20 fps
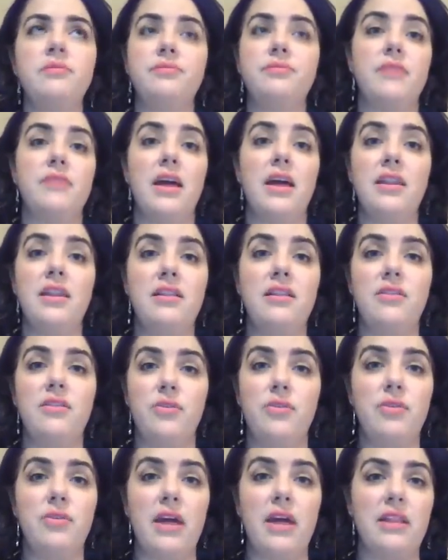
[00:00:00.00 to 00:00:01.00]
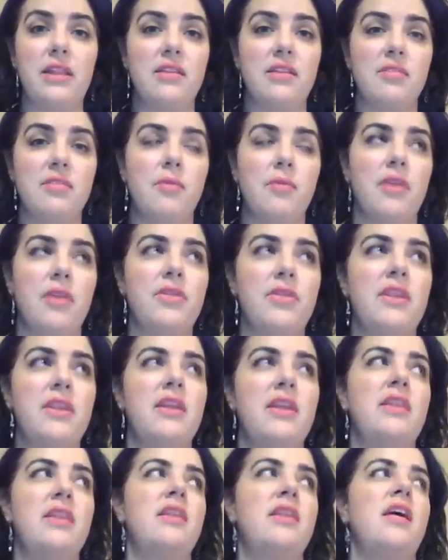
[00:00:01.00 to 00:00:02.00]
I didn't do that this month. And
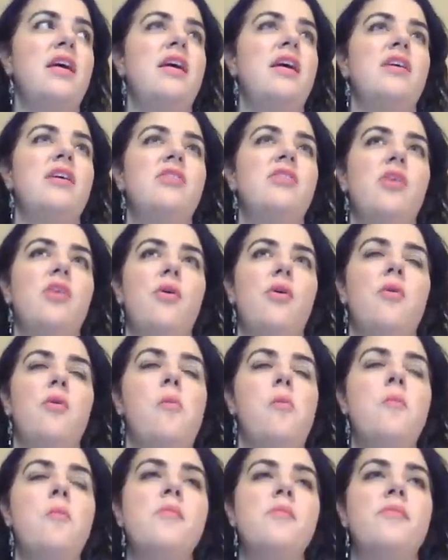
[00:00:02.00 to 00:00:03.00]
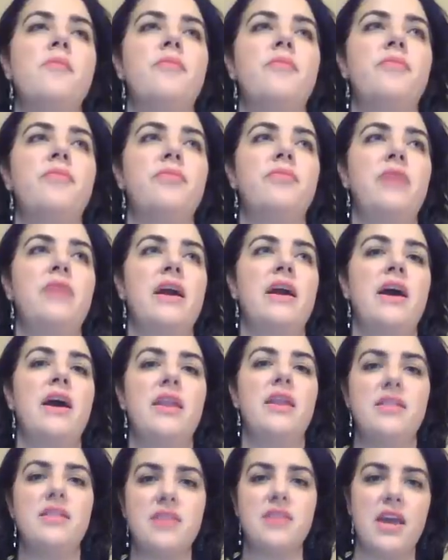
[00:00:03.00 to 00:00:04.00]
then, so that
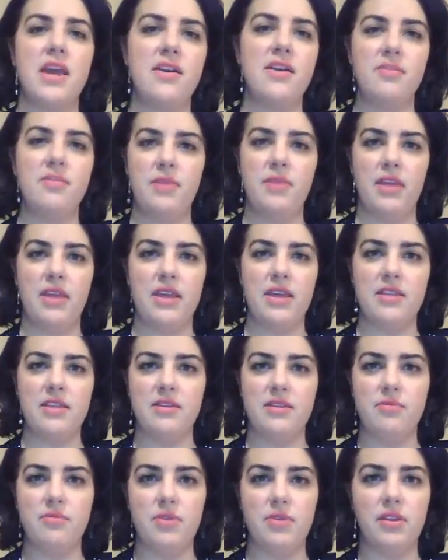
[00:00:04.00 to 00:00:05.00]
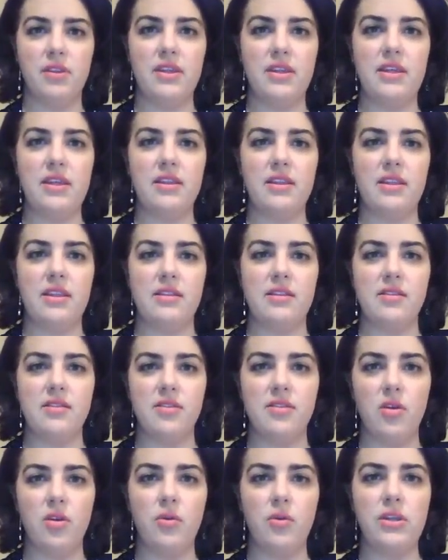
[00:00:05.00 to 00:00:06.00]
kind of scares me. Like, is it
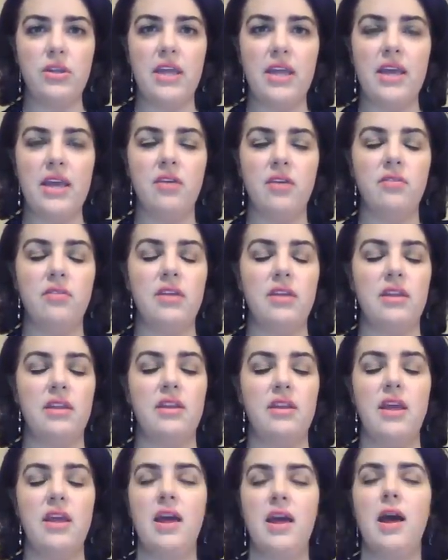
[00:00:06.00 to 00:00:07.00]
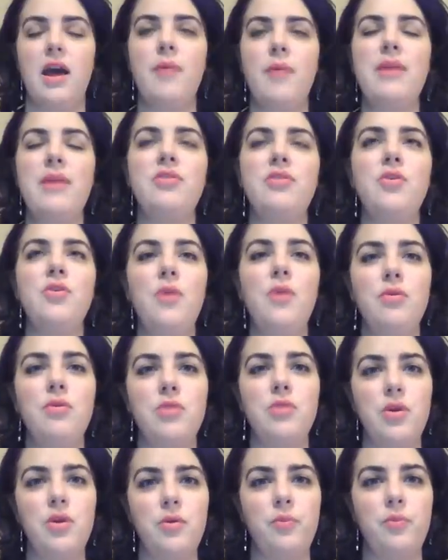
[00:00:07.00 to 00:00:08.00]
slowing down? And I'm at
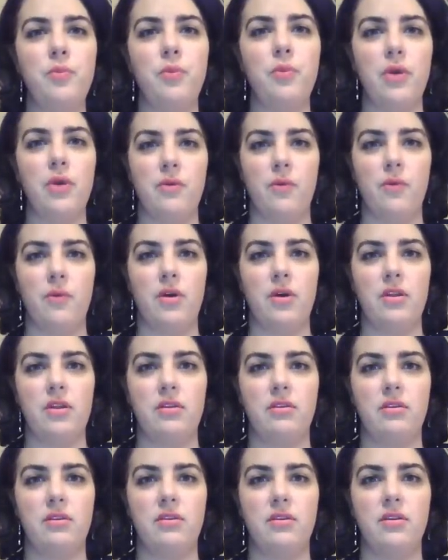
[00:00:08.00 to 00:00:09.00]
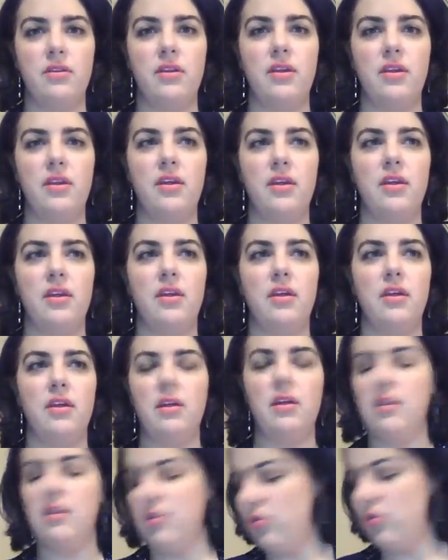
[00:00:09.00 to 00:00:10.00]
202.1.
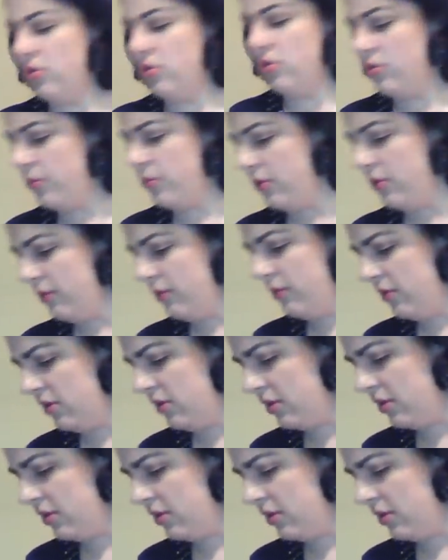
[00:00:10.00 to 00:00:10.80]
Is it 202.1?